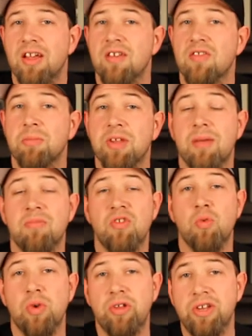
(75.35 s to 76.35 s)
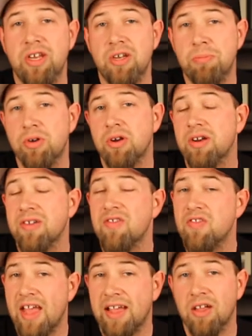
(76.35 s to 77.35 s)
Sometimes you will need to put on a
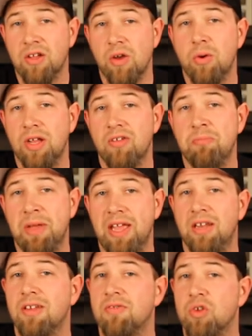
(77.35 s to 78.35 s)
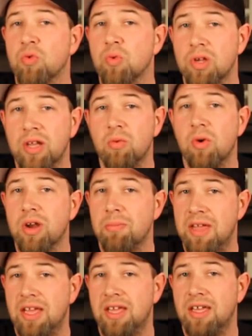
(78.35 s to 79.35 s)
second coating of paint if you really want to
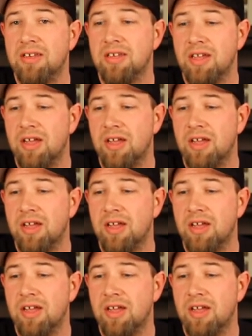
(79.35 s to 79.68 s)
make it